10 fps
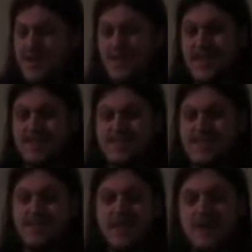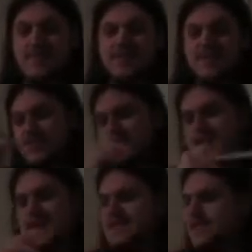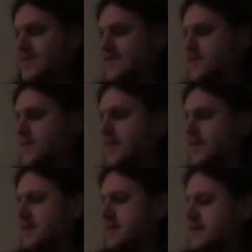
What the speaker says: It even has the same time signatures as the first beat.